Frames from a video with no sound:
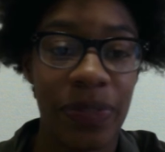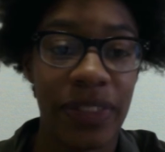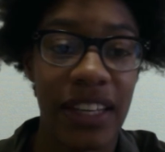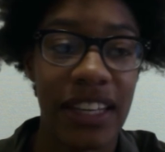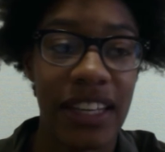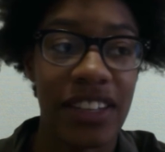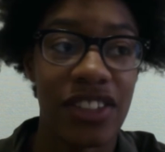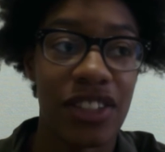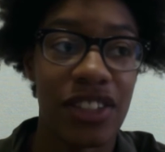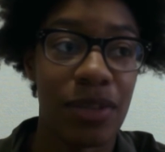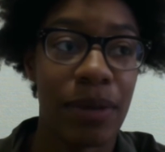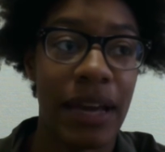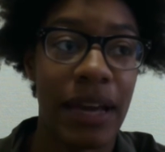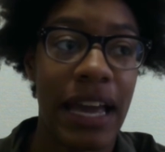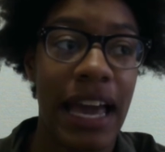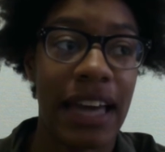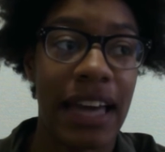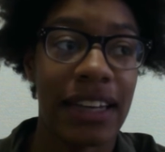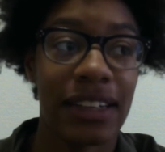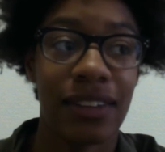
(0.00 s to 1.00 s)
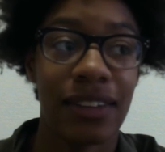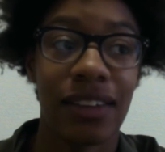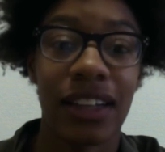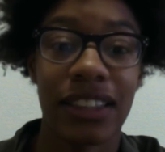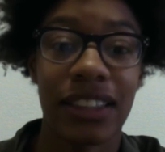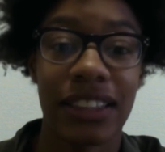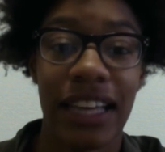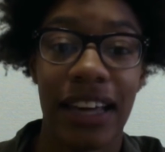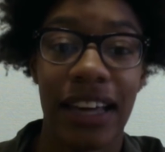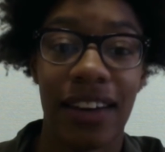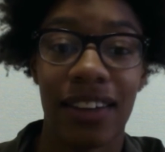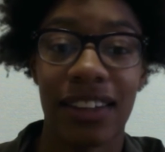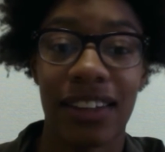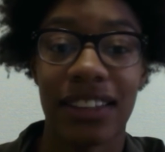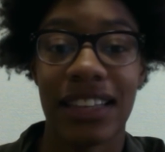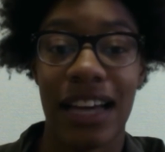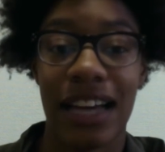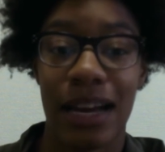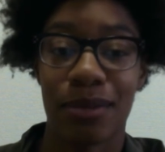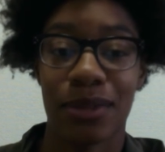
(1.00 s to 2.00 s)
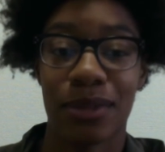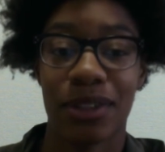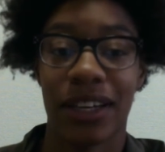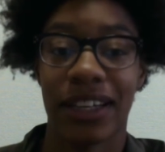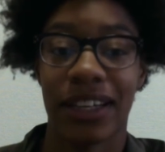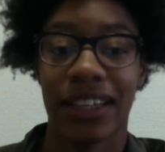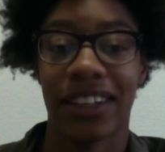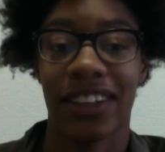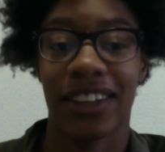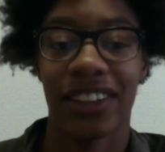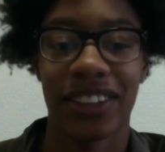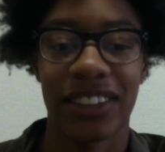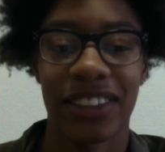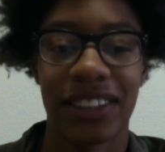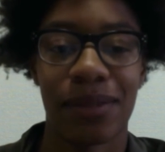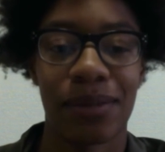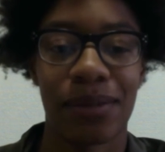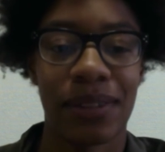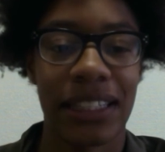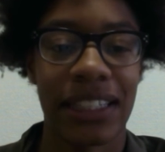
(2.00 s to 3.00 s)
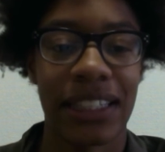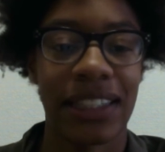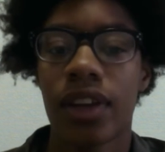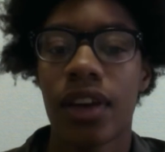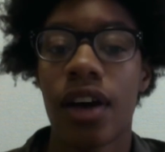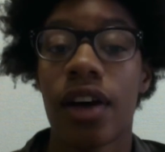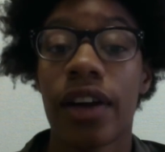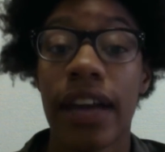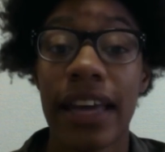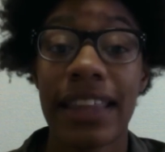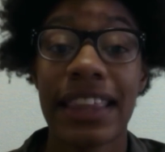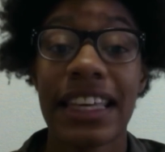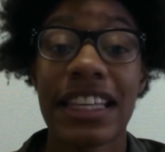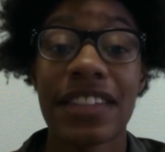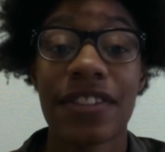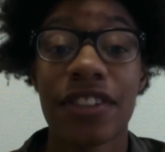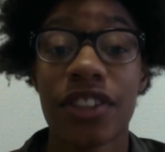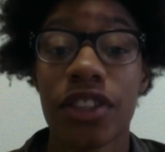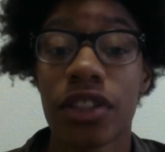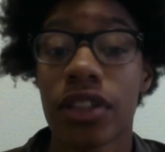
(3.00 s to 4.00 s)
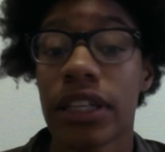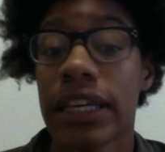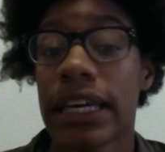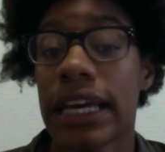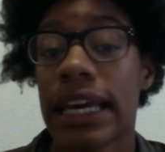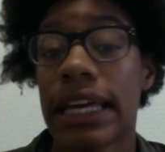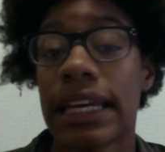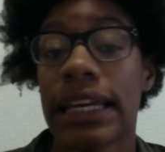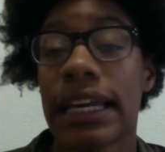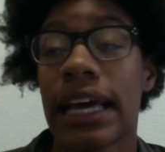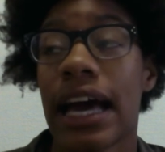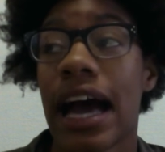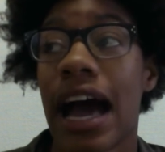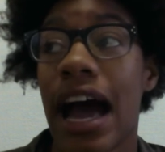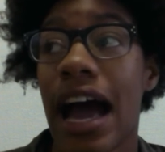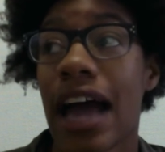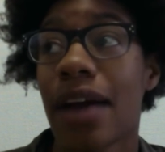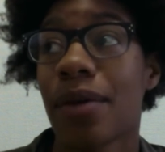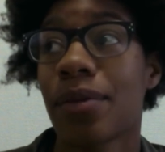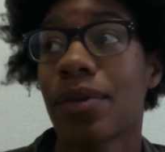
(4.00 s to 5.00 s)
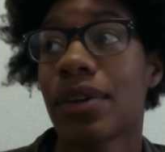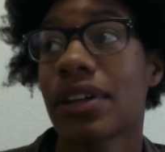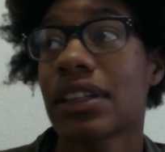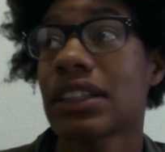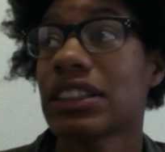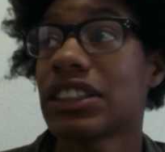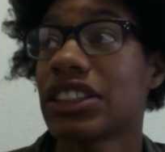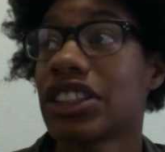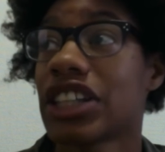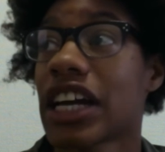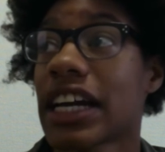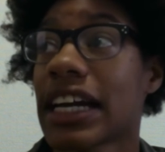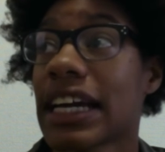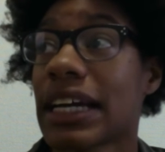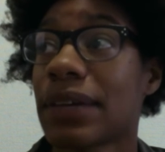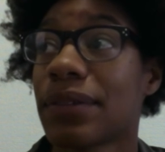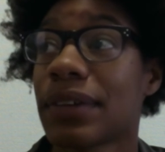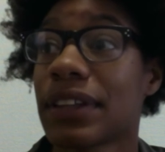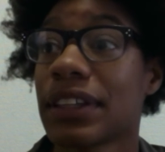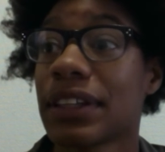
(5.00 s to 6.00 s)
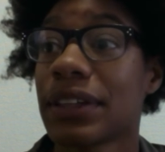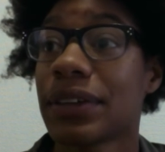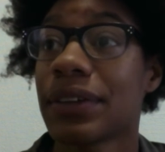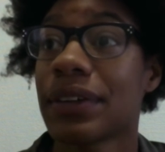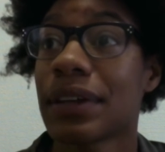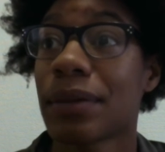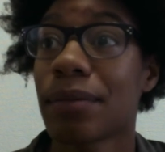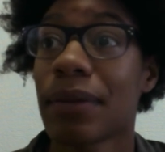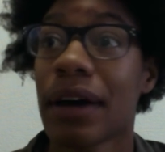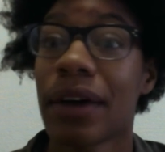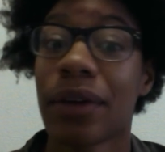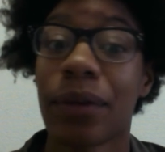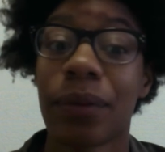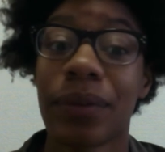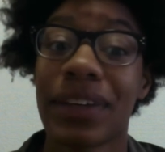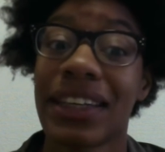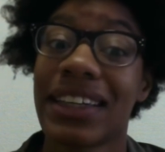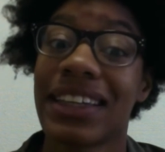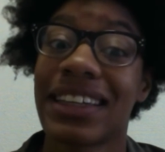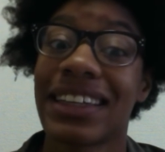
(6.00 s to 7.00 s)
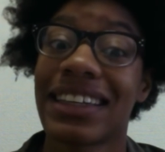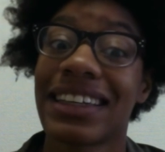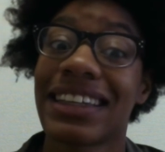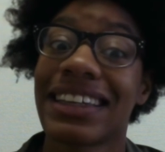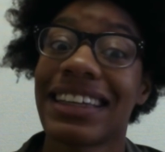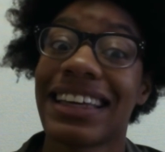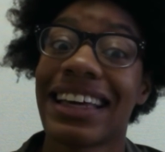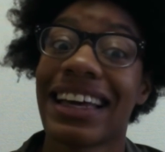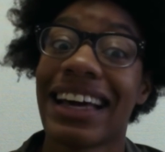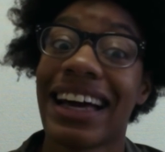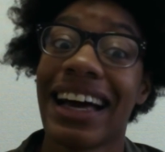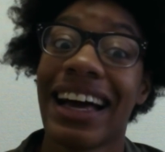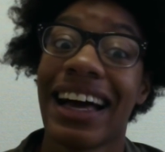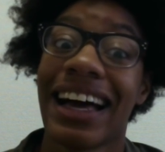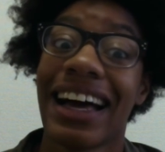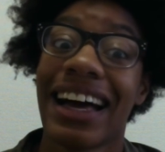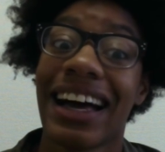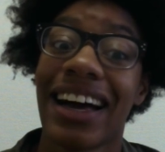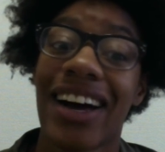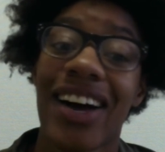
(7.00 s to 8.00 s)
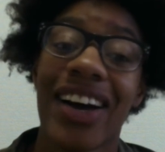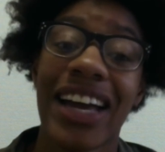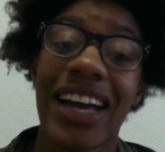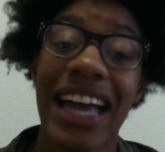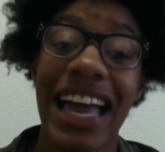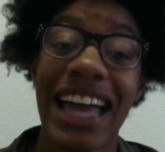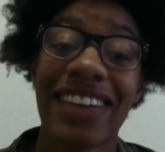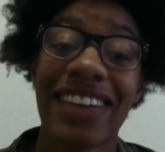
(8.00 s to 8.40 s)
in Japan and watch that all the time so I can learn something. Okay, thanks for tuning in. I will check in with you in about a week. Okay,